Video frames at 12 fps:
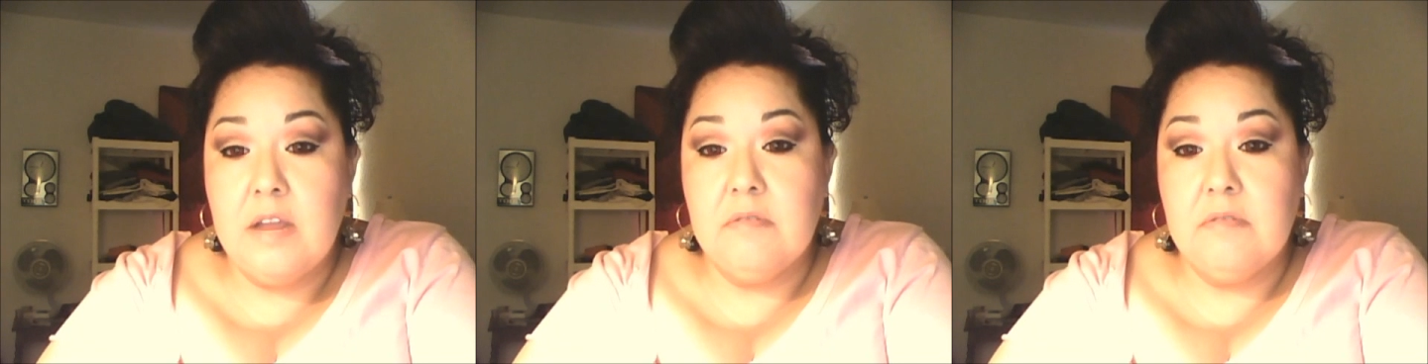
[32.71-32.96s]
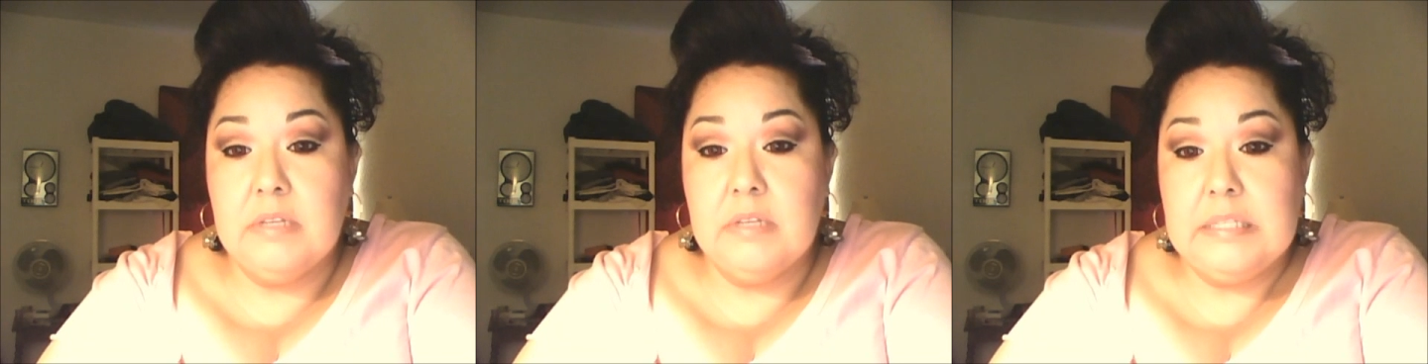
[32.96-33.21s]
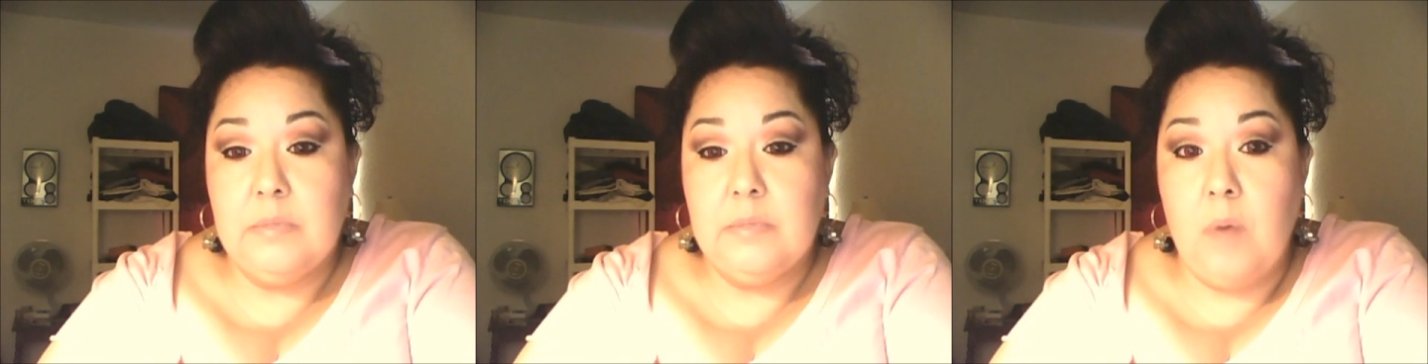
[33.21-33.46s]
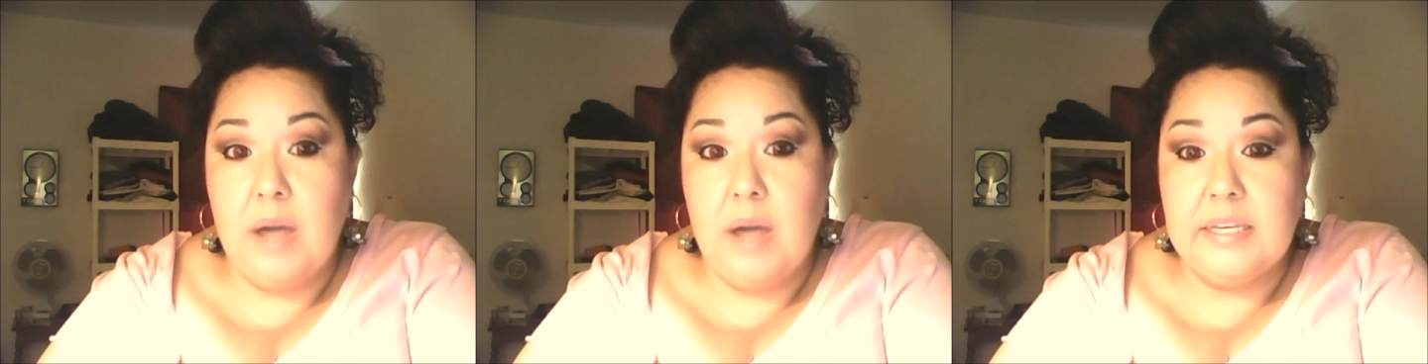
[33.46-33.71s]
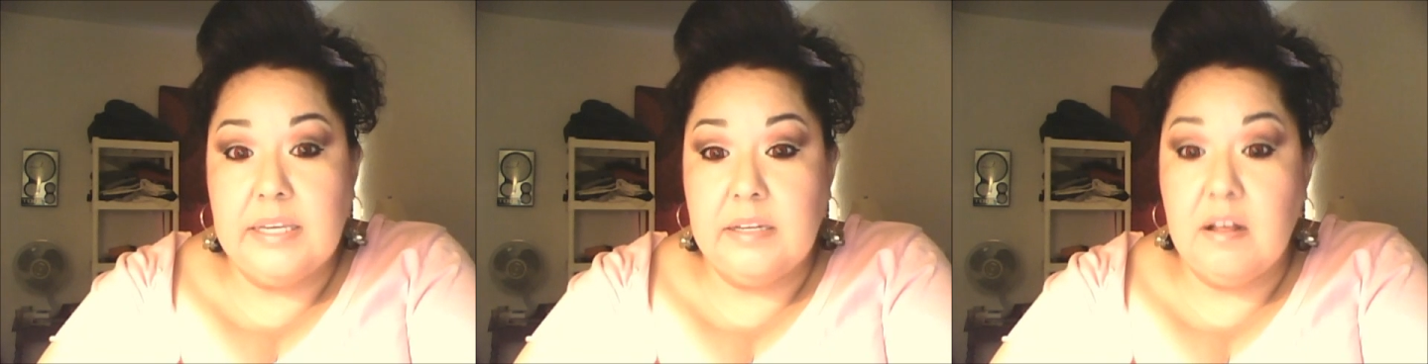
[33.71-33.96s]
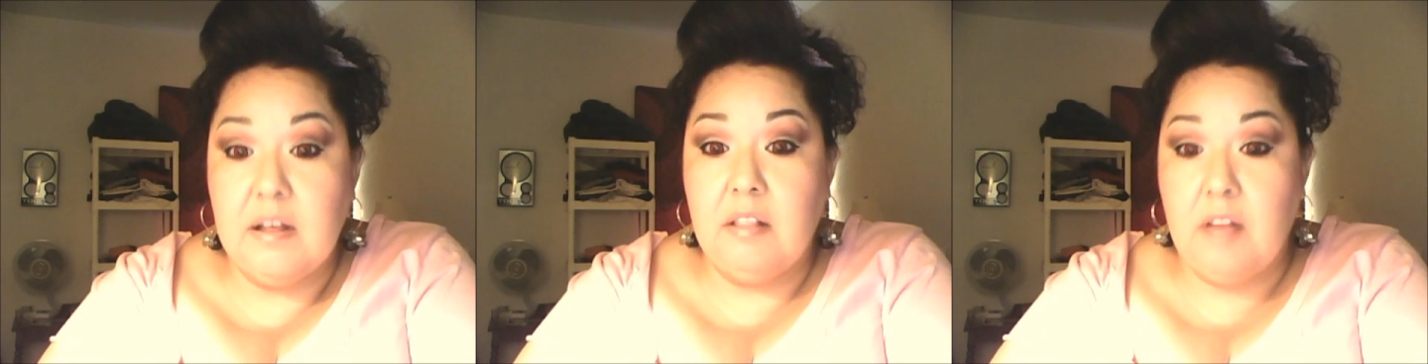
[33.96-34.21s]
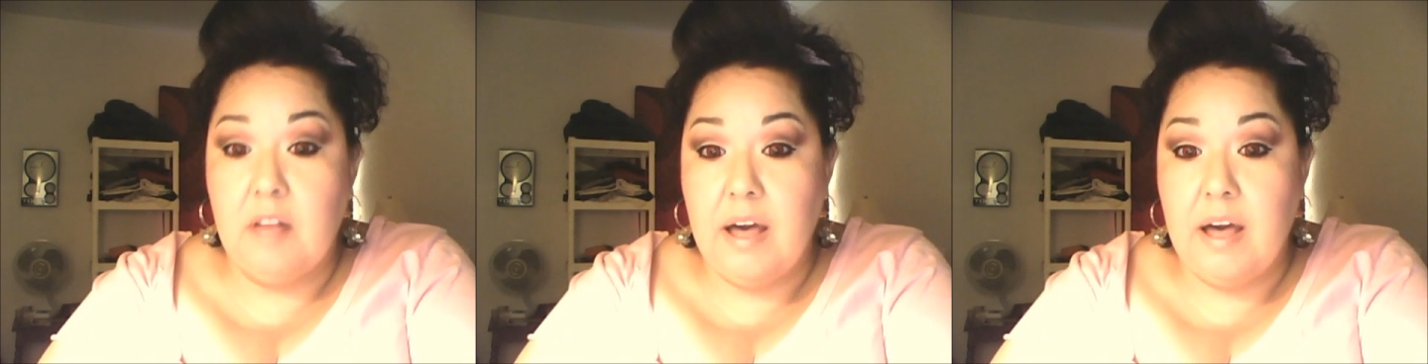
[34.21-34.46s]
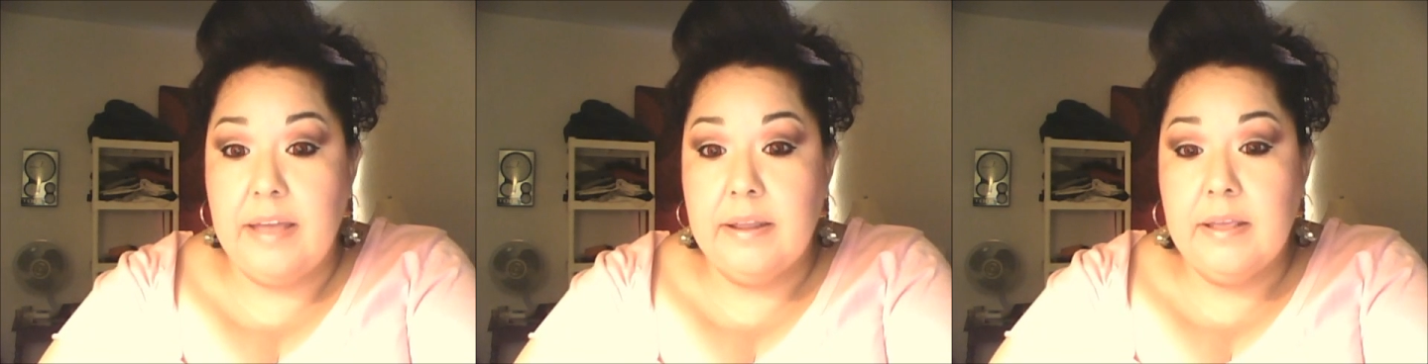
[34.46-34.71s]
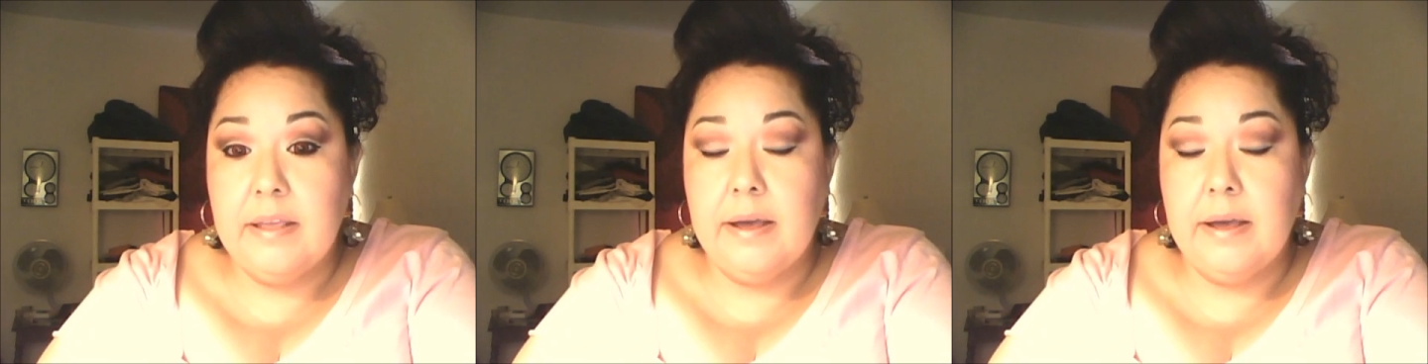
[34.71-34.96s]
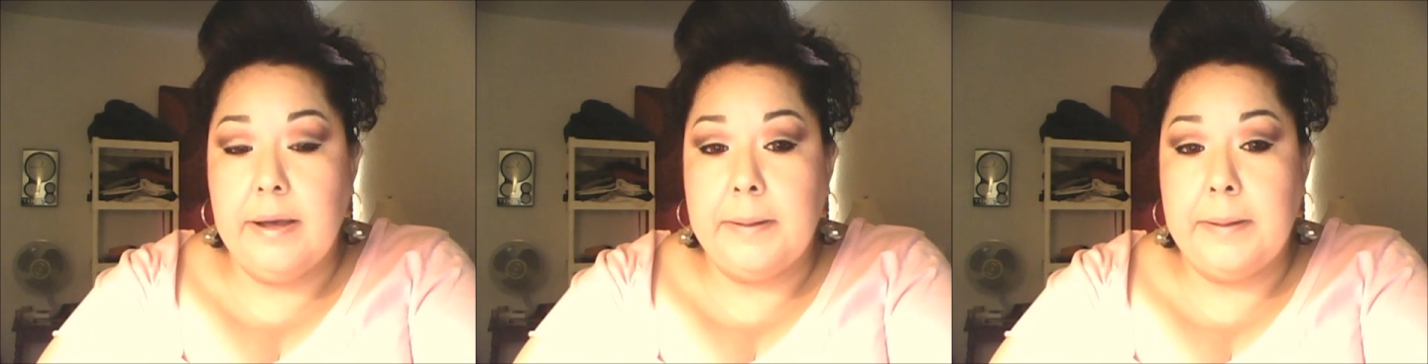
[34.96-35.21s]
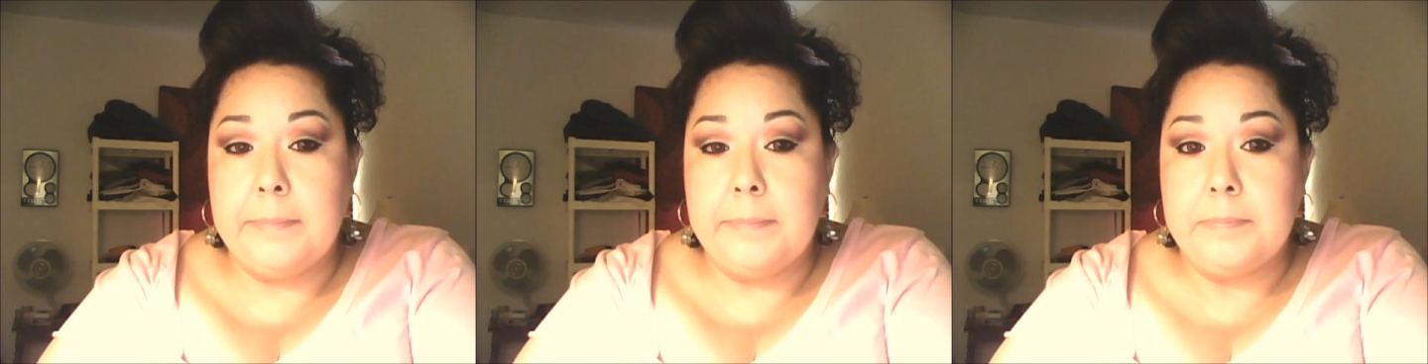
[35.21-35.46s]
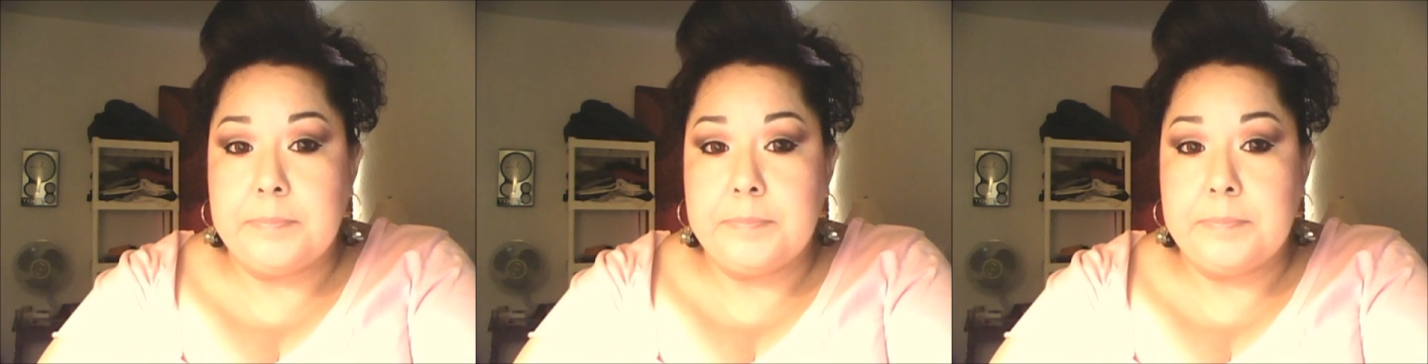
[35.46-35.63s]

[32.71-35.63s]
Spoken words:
really walking a lot. Um,